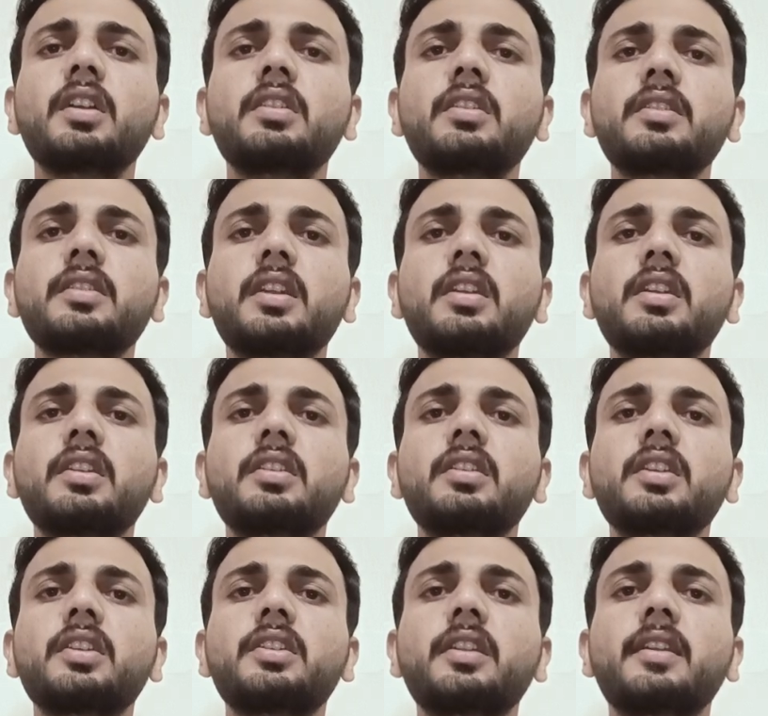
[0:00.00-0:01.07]
The certain
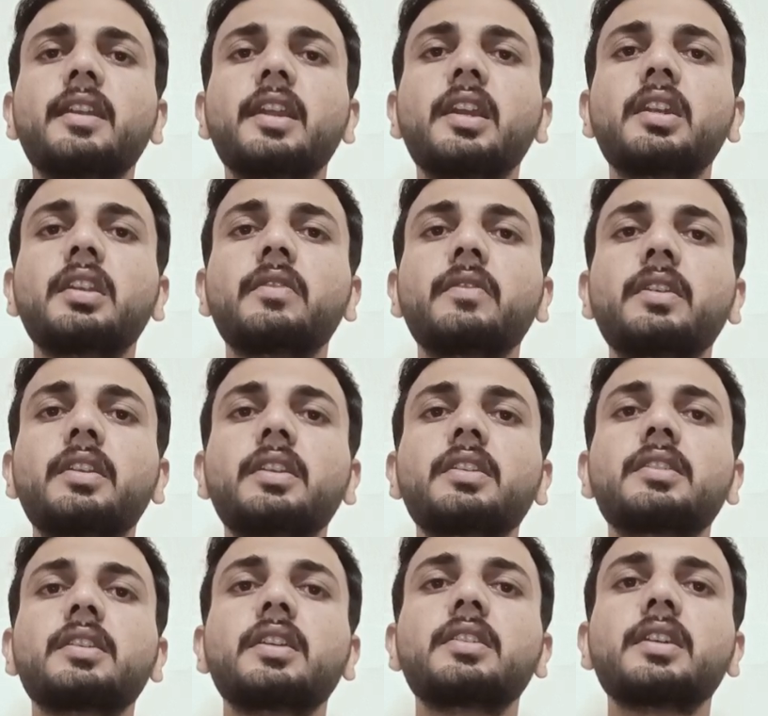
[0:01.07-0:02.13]
industrial
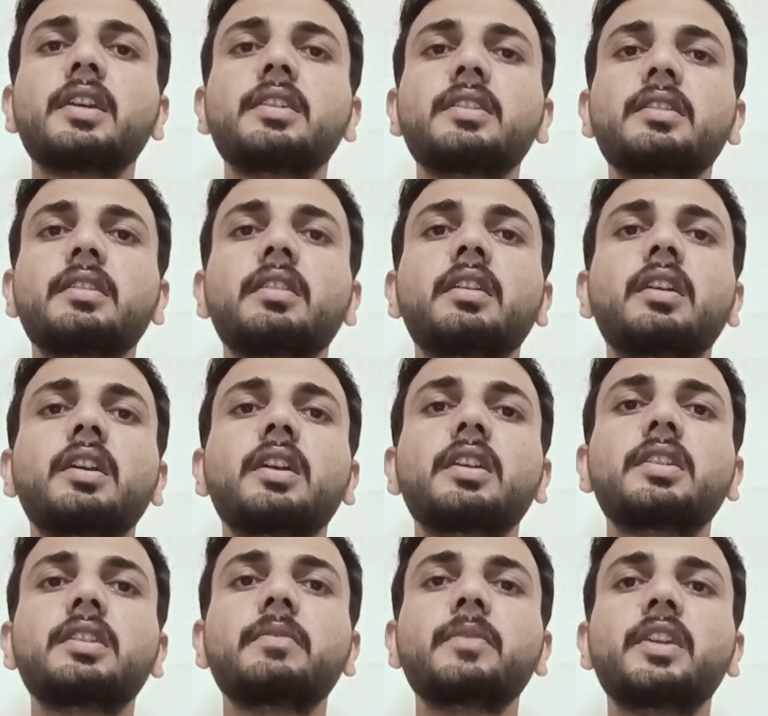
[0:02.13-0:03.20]
activities such as
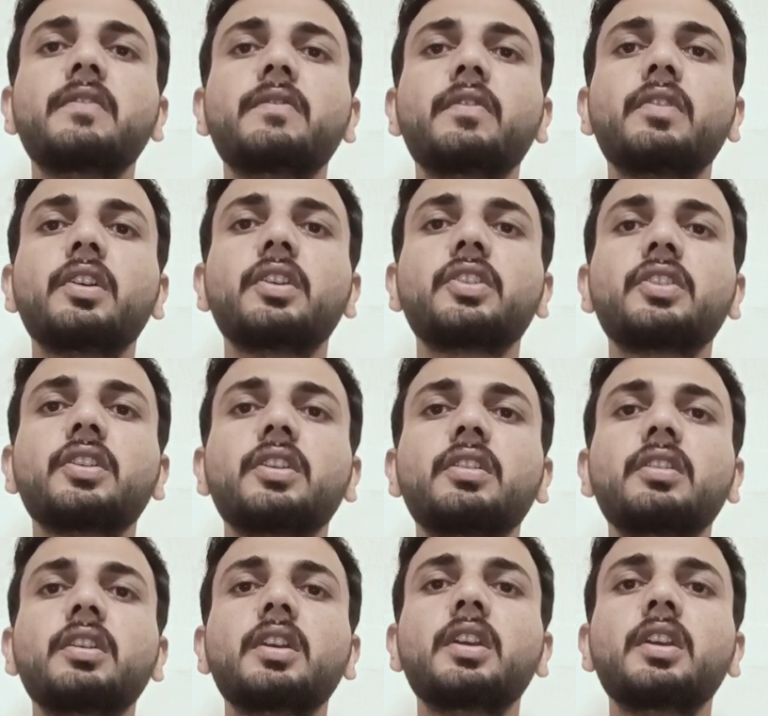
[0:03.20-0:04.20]
cement production,